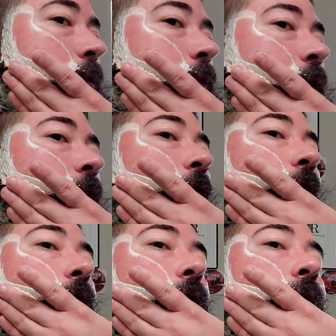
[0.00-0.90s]
the
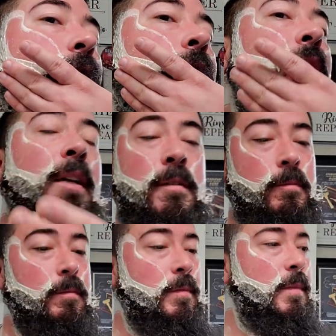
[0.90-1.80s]
carve
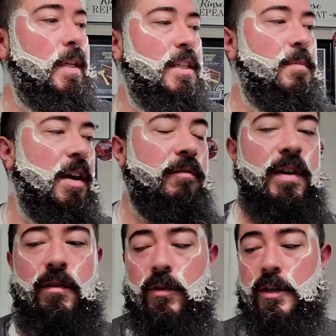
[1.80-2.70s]
is my
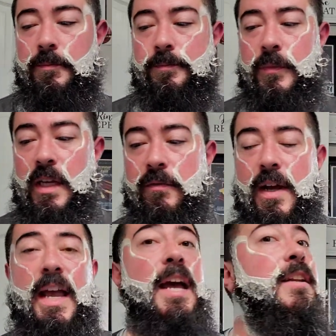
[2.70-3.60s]
favorite, if
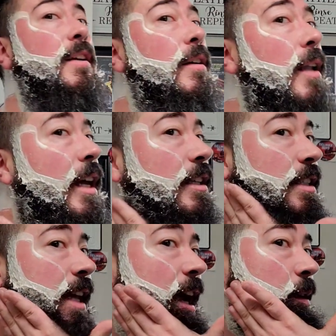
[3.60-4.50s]
I had to like
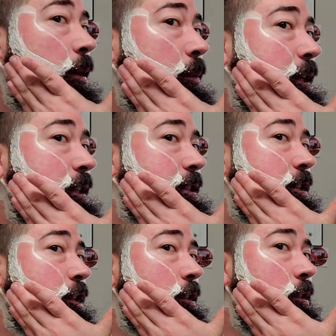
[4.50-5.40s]
stack them up against
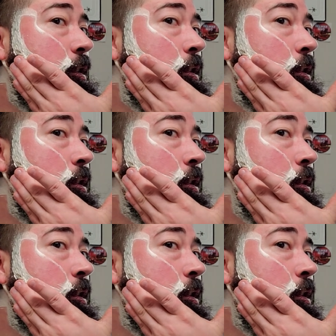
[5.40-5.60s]
each other,